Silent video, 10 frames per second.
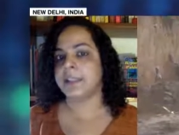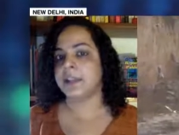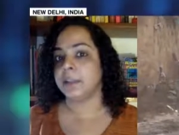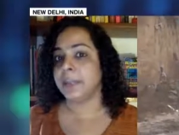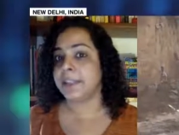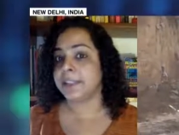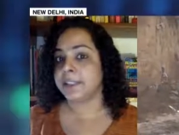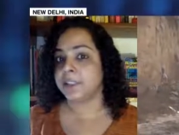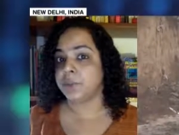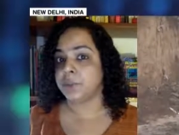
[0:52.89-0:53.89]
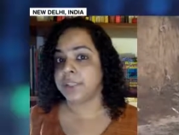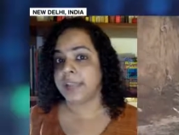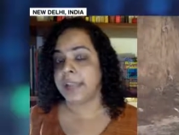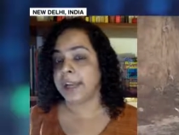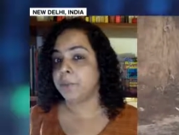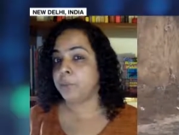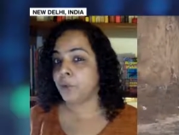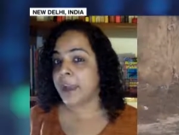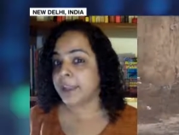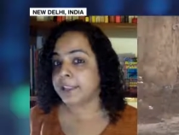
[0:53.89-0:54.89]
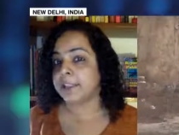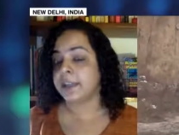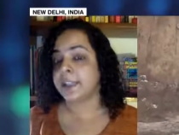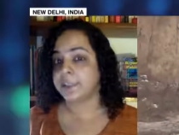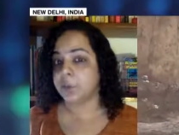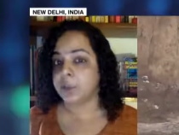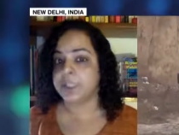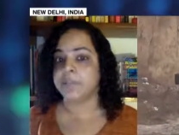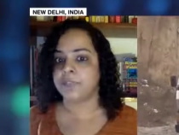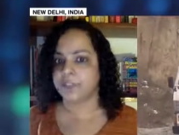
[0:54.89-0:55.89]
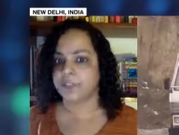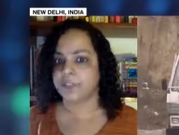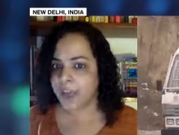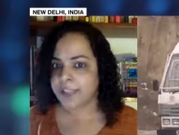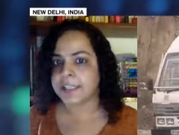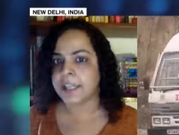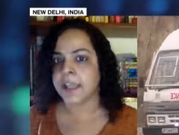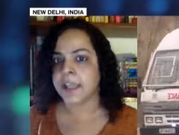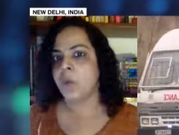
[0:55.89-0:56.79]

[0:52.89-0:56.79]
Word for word: uh, the militants used an improvised explosive device,